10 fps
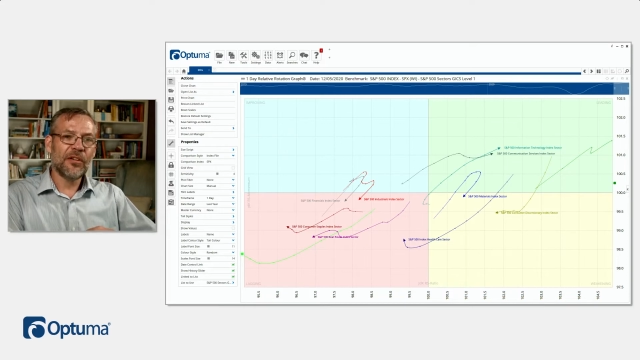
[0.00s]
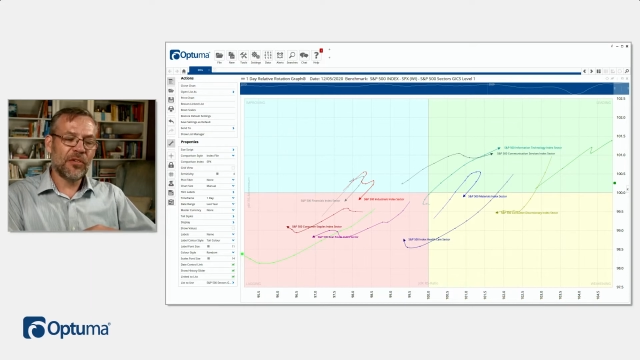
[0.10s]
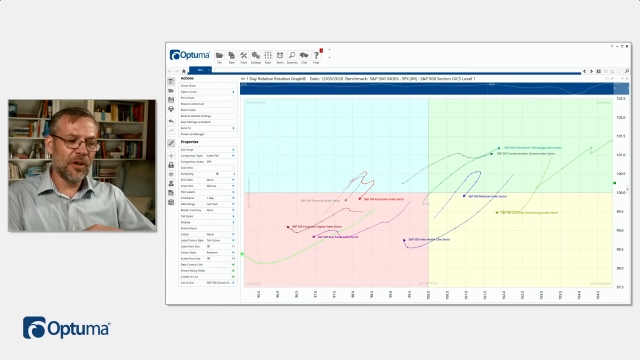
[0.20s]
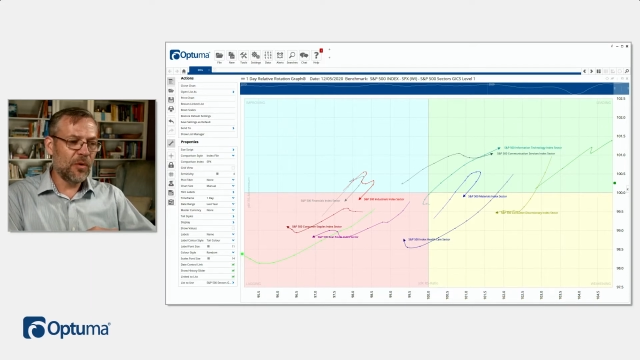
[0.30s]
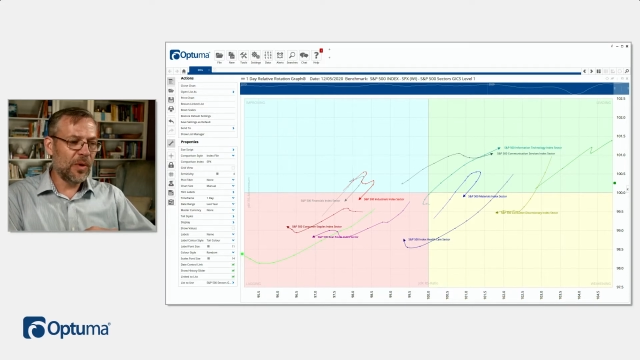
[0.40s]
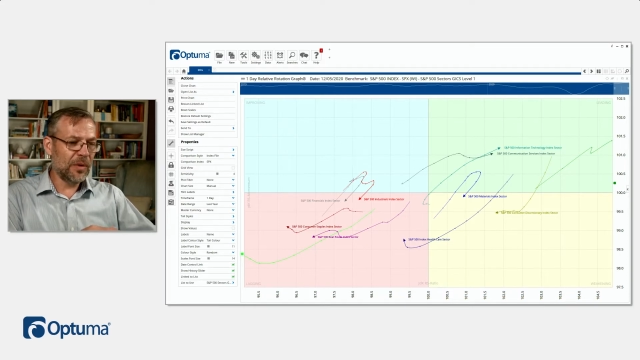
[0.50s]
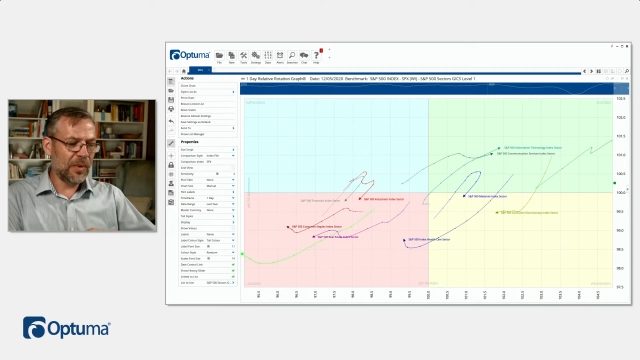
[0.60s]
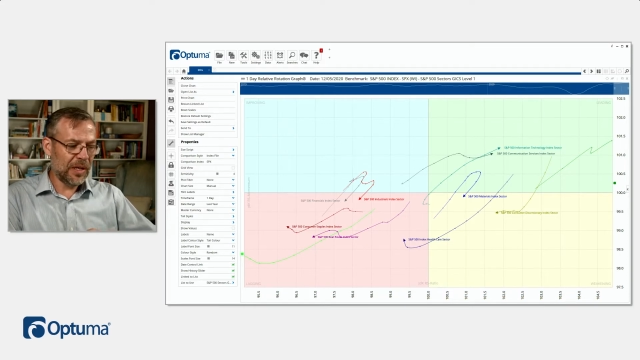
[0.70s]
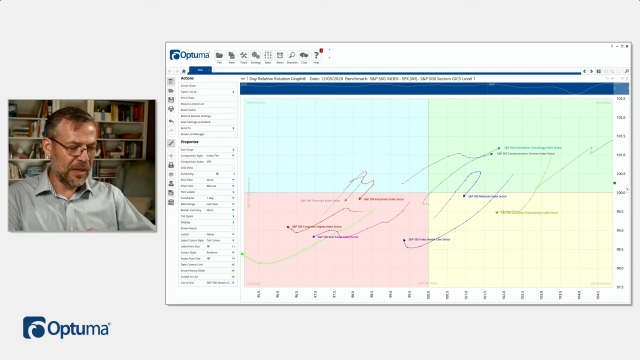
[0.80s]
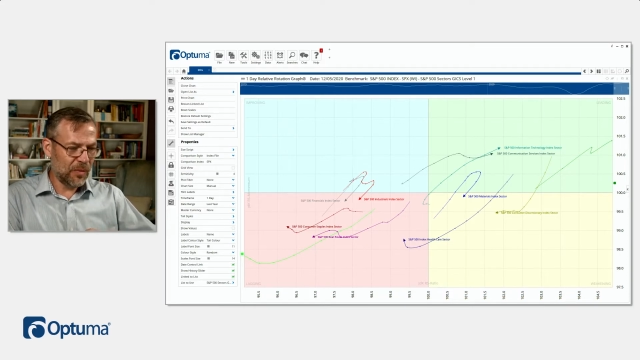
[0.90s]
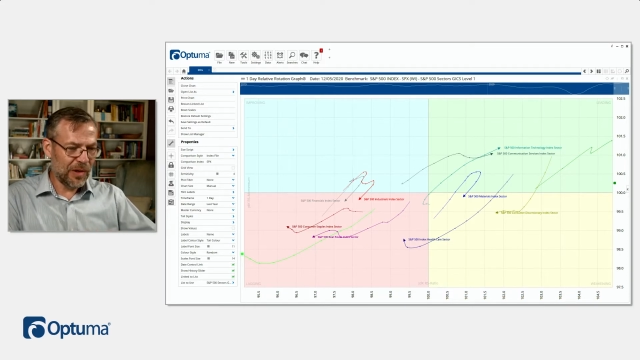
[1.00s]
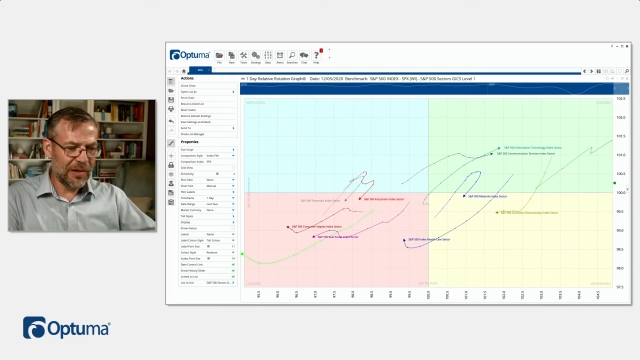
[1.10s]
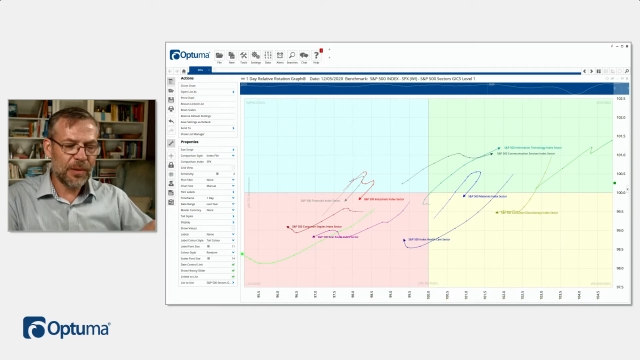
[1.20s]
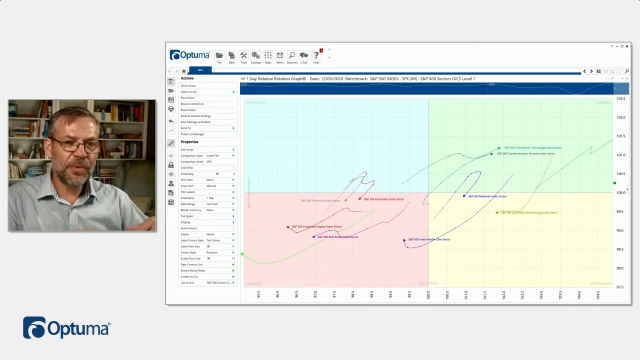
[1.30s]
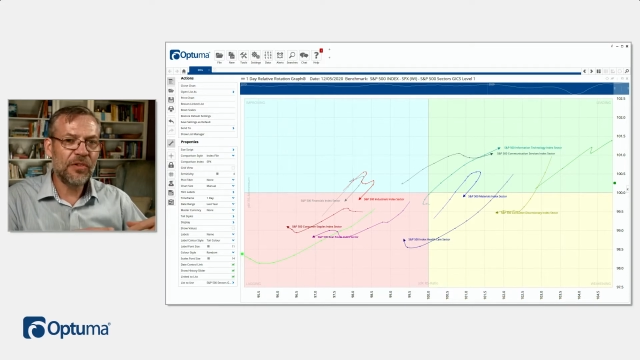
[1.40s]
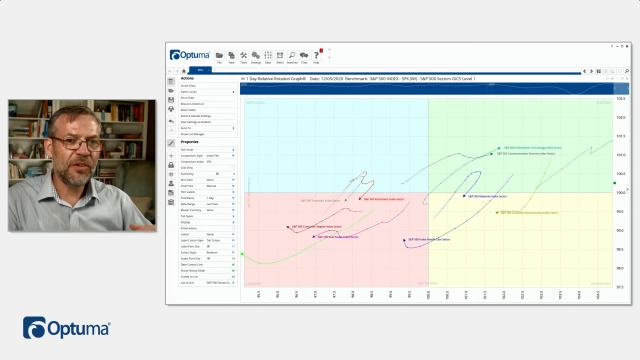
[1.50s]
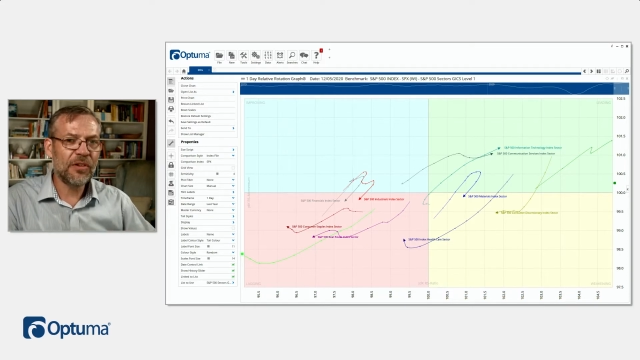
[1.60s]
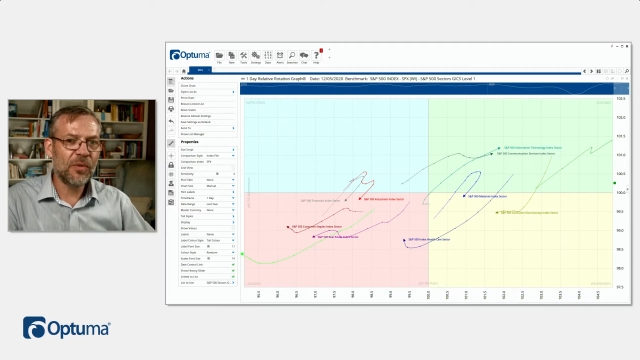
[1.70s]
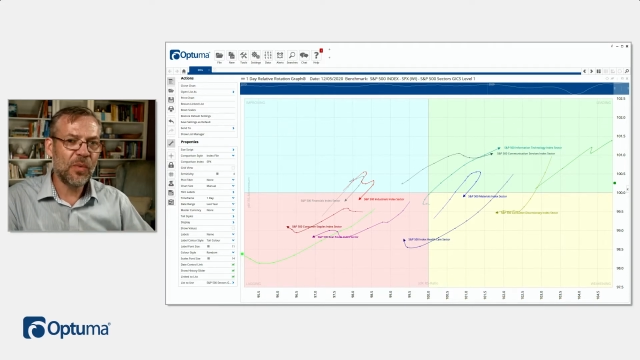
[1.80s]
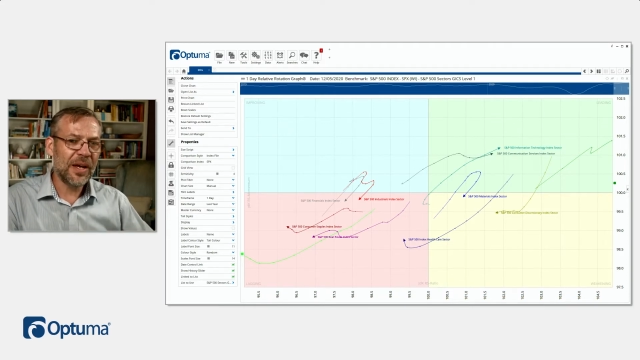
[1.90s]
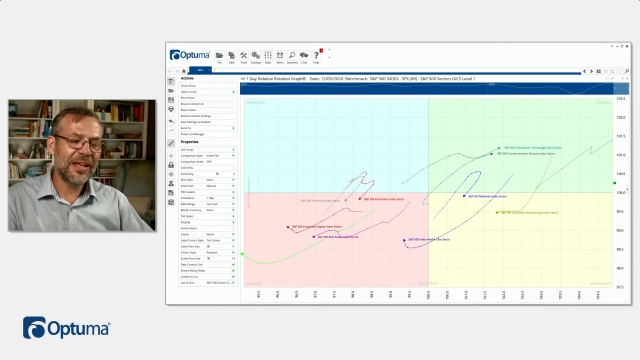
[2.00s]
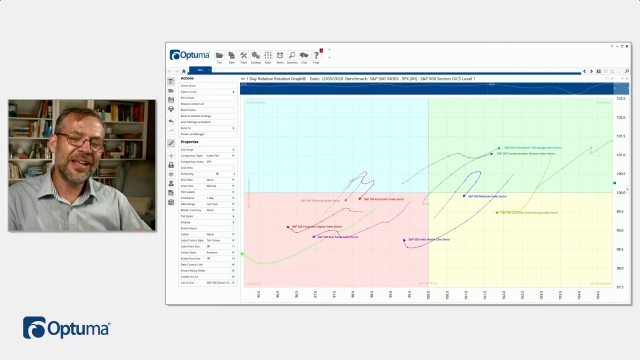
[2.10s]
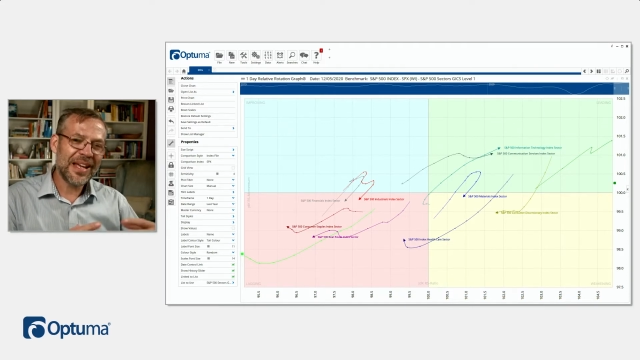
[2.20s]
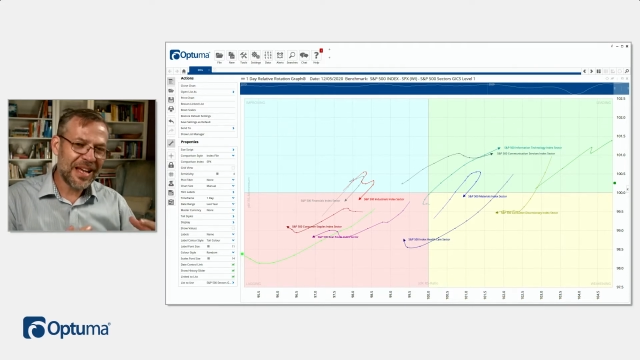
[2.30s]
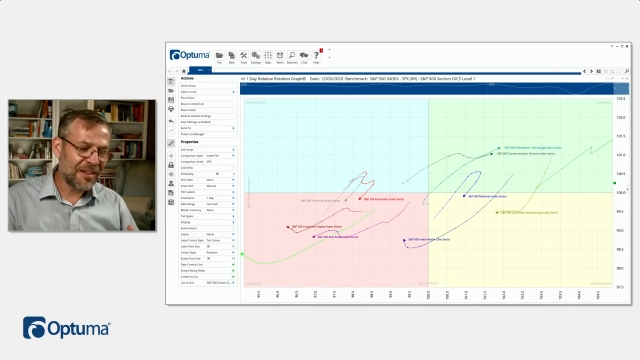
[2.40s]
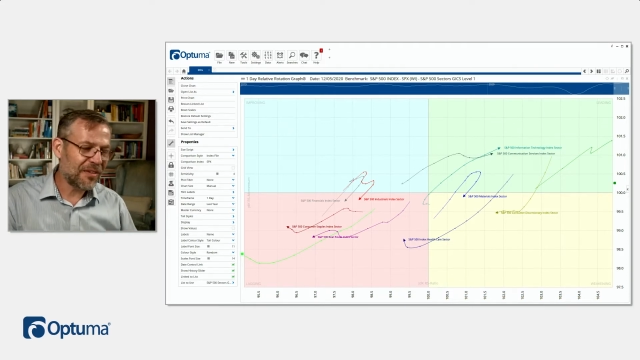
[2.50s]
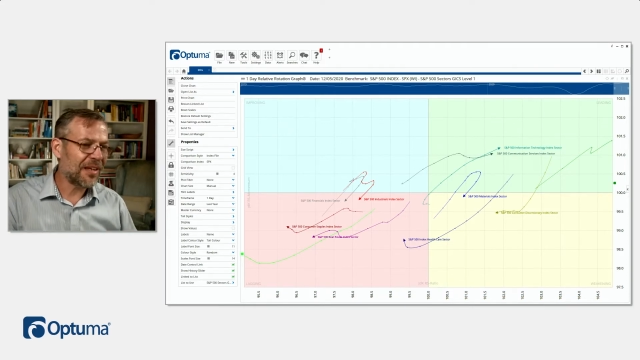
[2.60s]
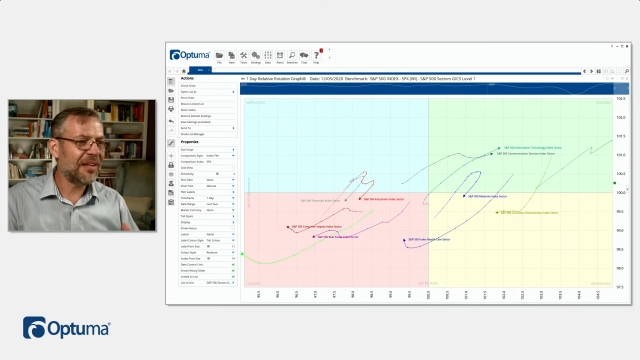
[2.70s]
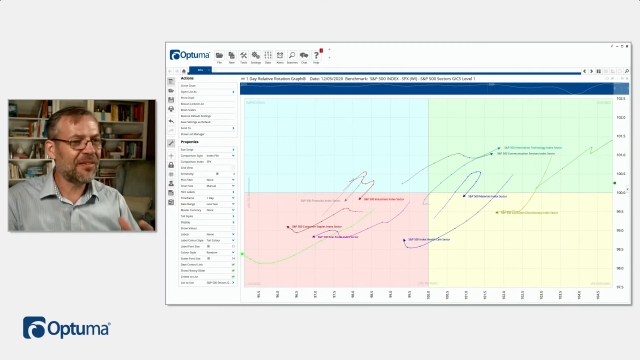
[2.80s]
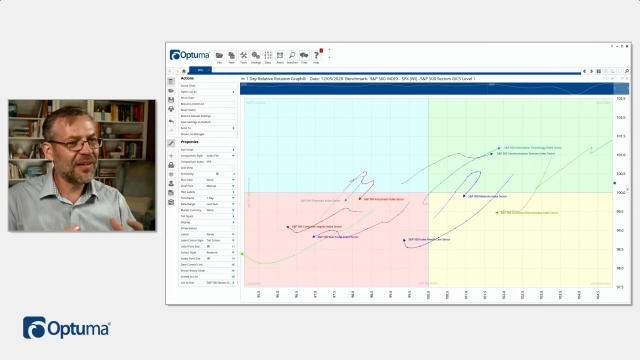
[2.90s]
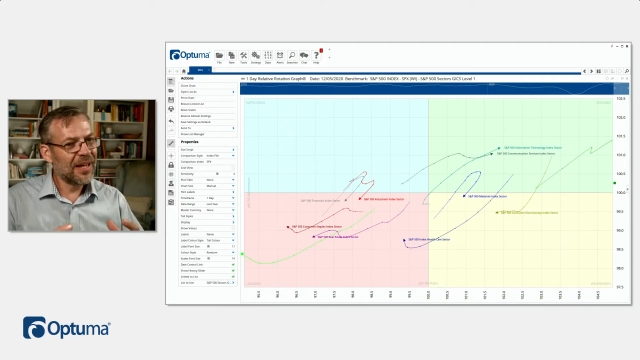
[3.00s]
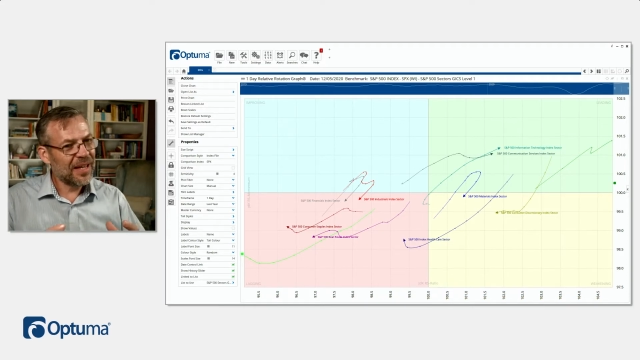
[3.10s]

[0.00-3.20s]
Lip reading: So we're in a position where, yes, it's